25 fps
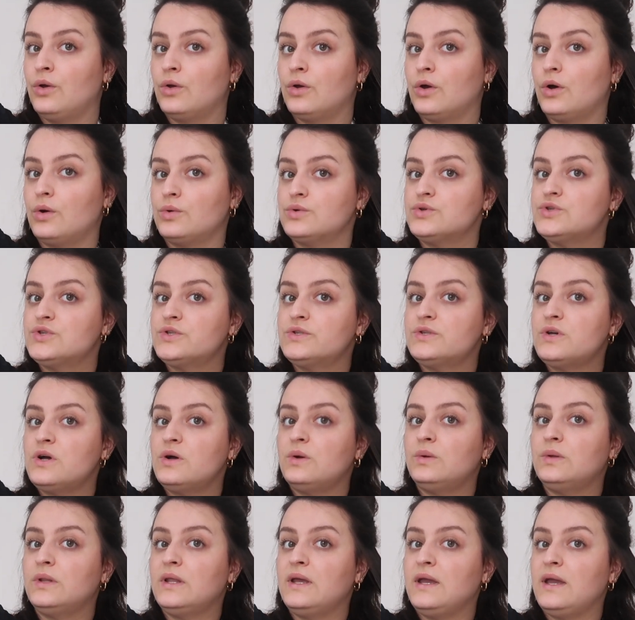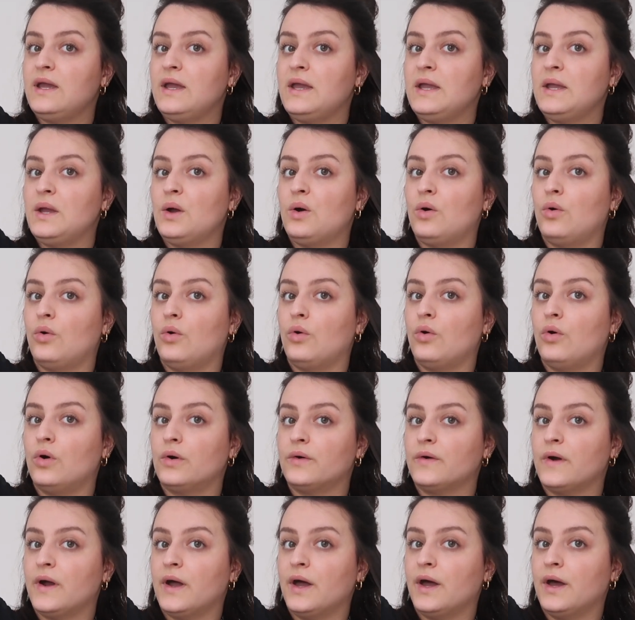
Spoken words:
go slowly or